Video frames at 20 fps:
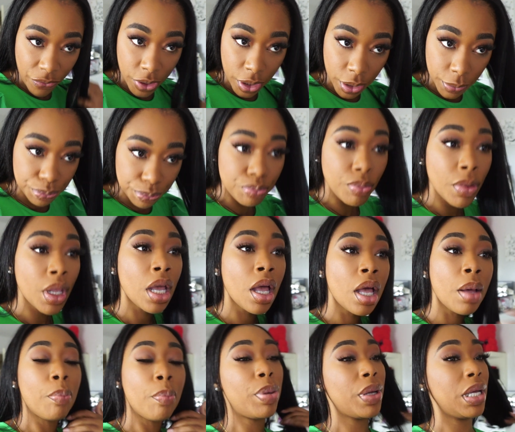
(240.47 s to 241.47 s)
up.
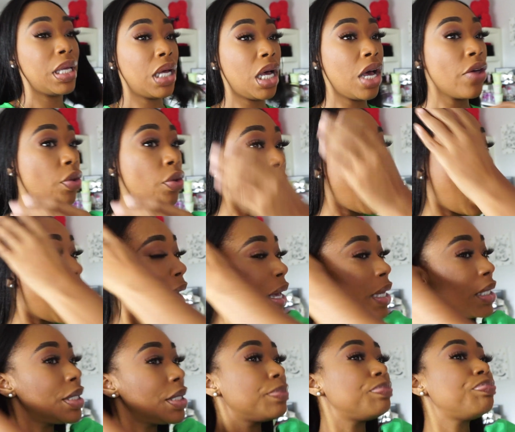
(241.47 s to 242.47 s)
But
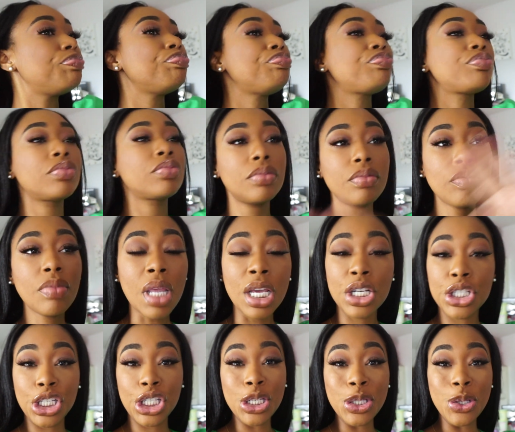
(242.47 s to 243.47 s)
otherwise,
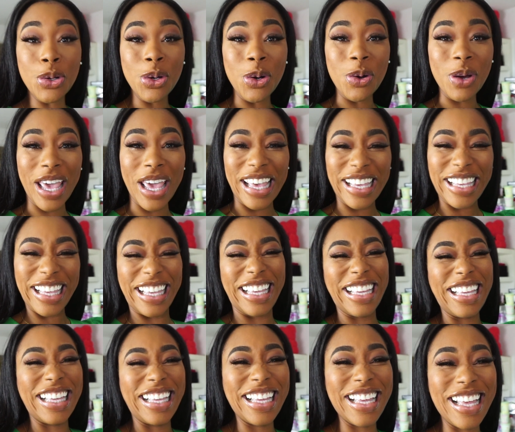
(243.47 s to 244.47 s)
she's doing okay.
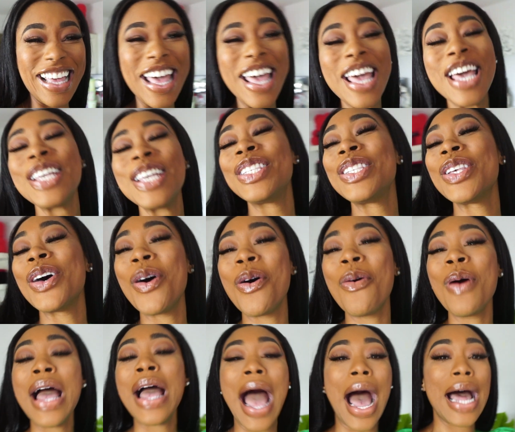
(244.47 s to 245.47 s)

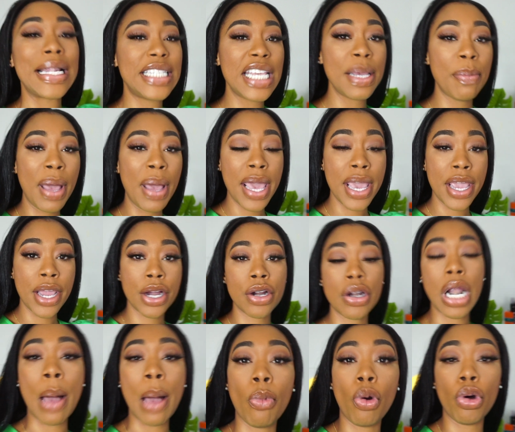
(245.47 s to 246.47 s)
So I did my hair.
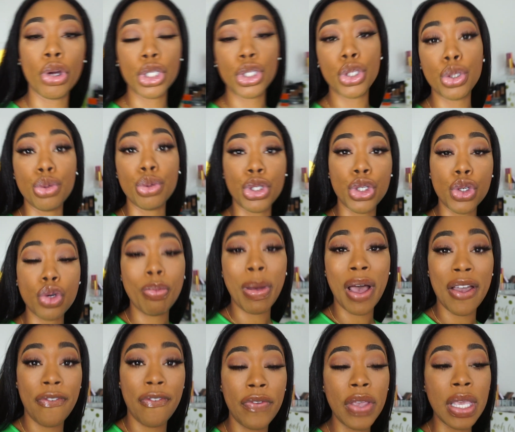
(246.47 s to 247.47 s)
I'm going to do
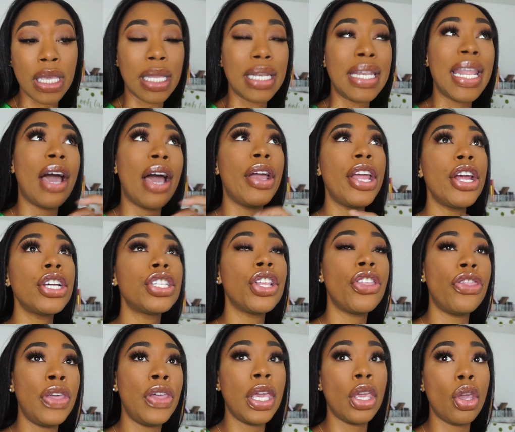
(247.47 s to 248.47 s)
my feet. Now, here's the
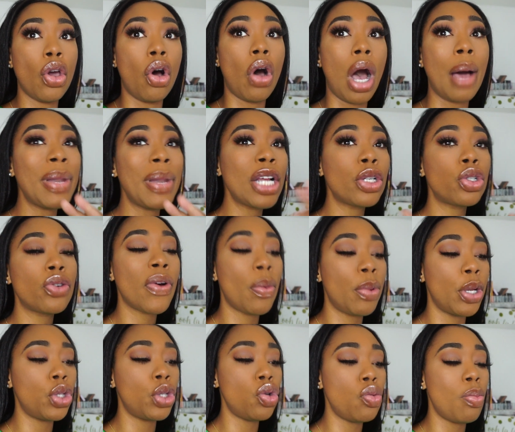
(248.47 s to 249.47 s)
thing, y'all. I'm not sure I
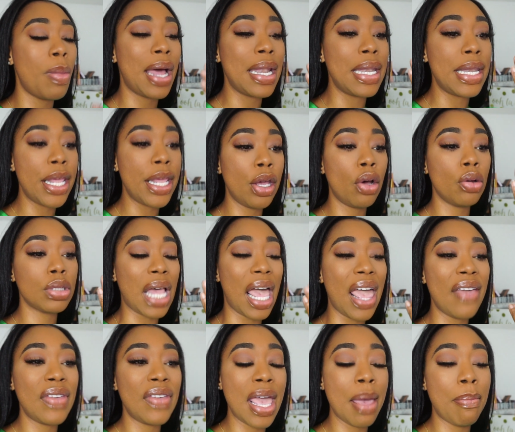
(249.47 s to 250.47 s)
want to do my nails. I
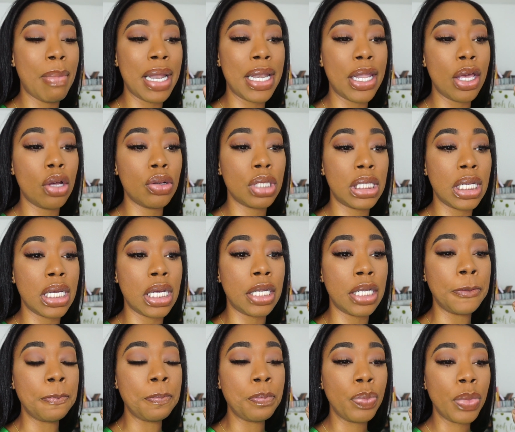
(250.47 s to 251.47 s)
haven't had my nails
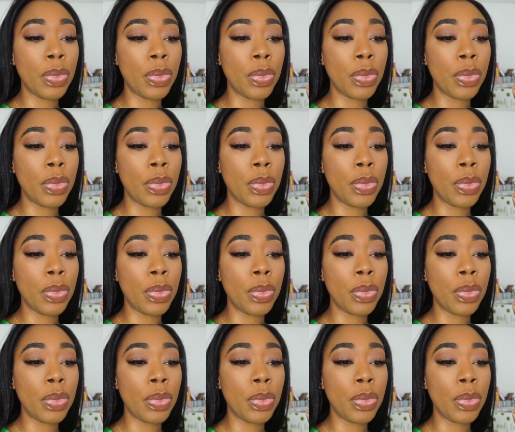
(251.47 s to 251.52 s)
done